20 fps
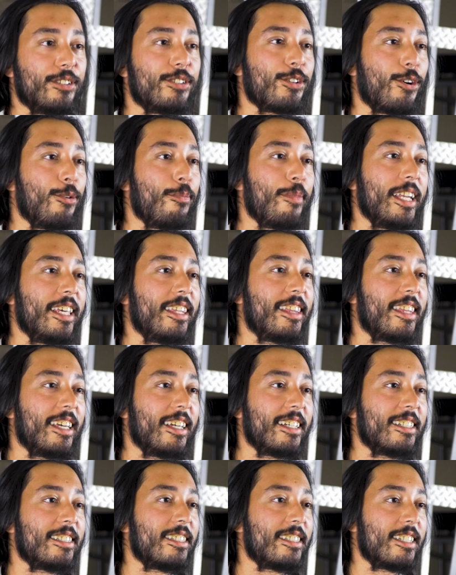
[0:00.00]
so many
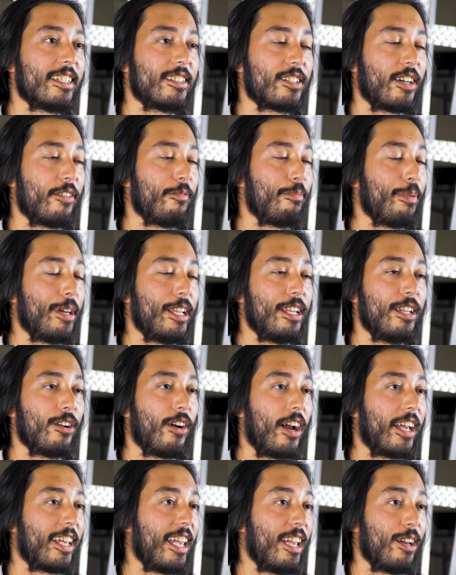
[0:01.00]
things since I've been here.
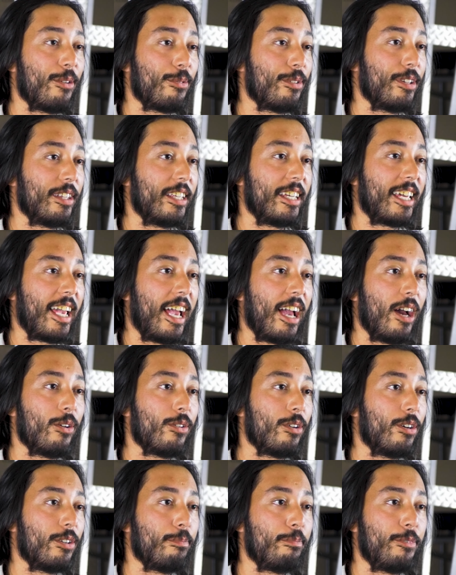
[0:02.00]
I can't really count
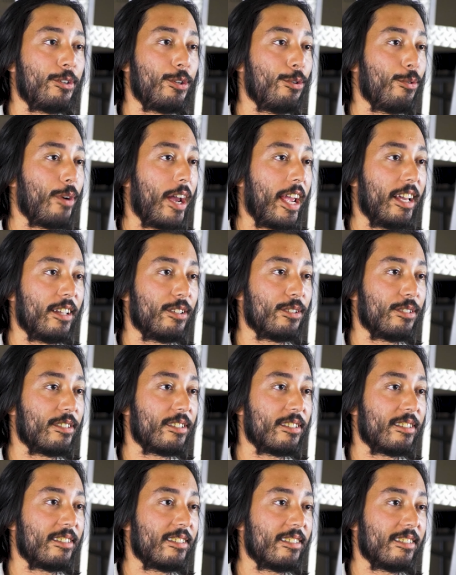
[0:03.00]
on two
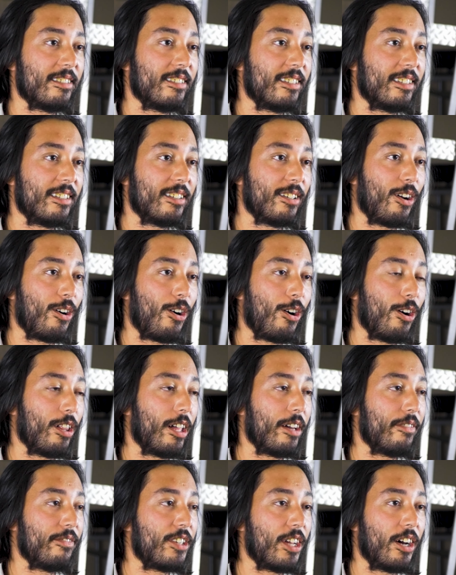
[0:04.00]
hands all
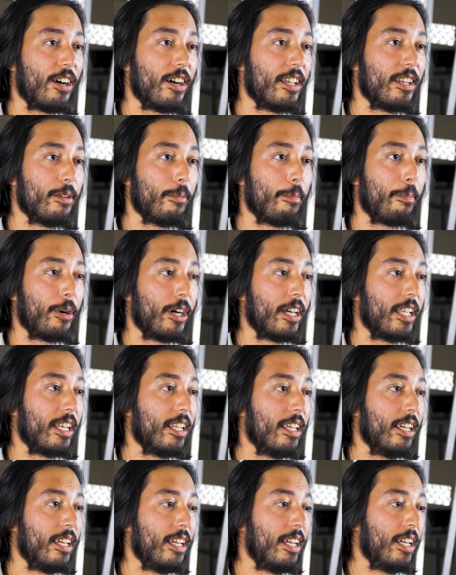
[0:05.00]
I've done, but
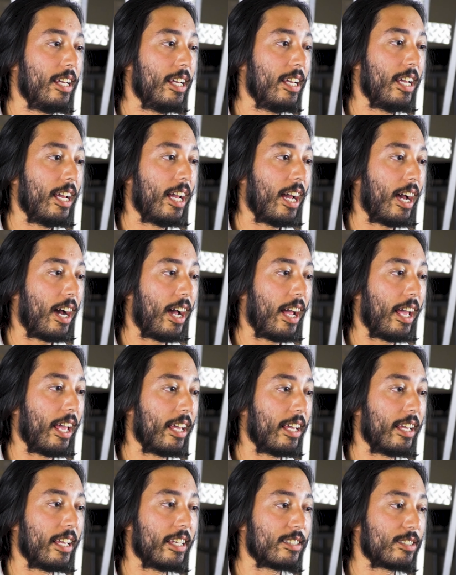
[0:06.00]

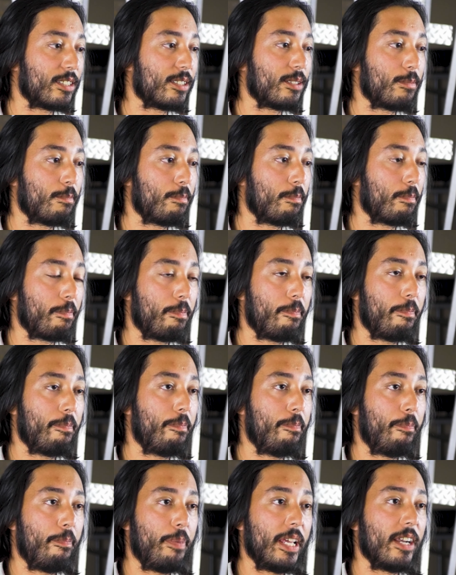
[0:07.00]
it's
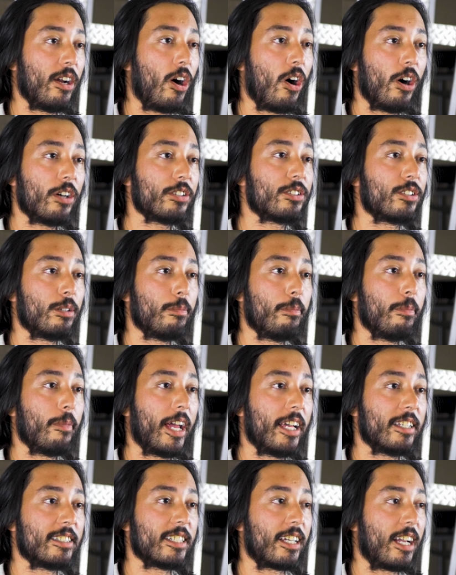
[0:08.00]
been awesome
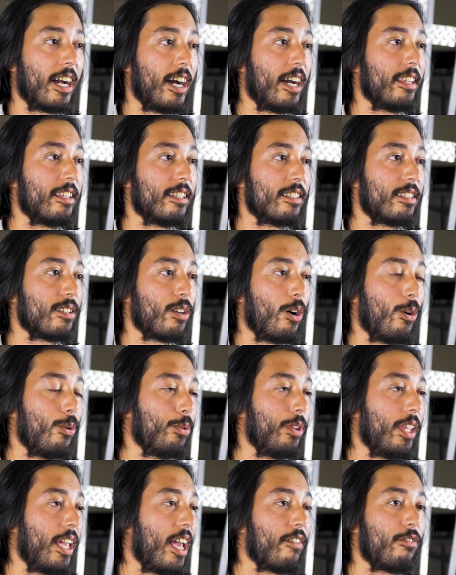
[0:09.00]
as a guy that's
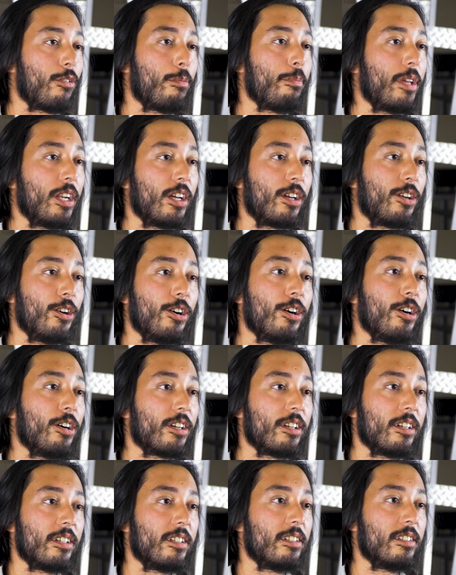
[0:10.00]
only ever been a
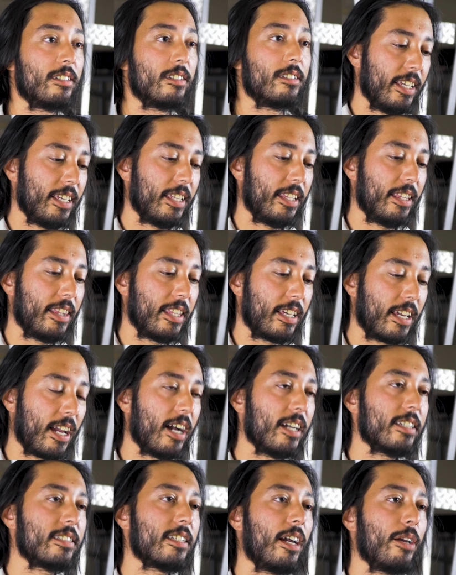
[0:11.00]
cook. The
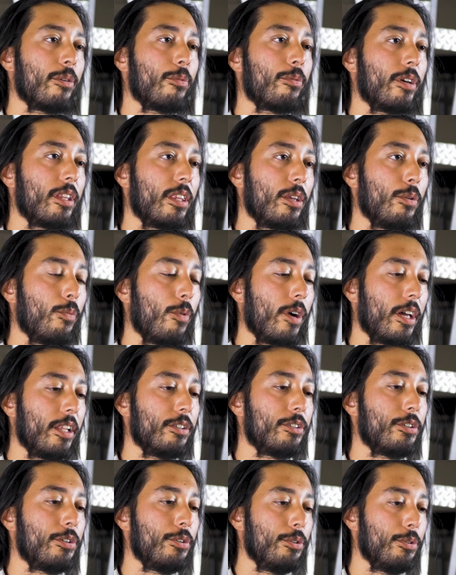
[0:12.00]
guys I really
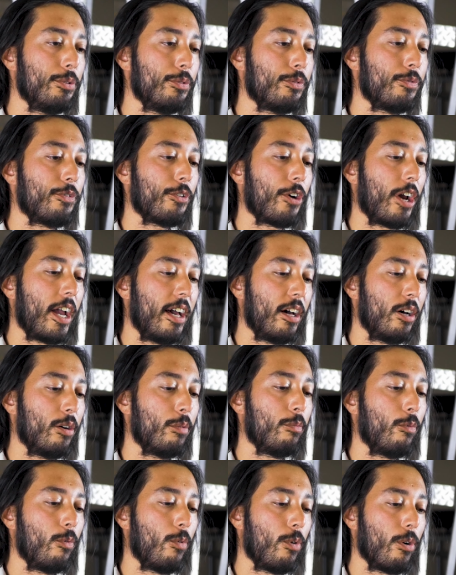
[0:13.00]
went to for
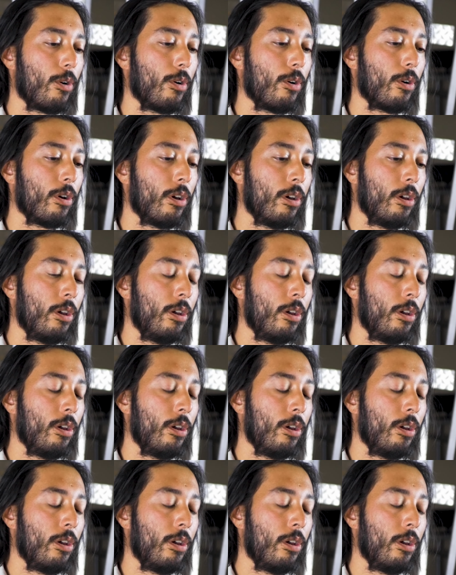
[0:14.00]
help were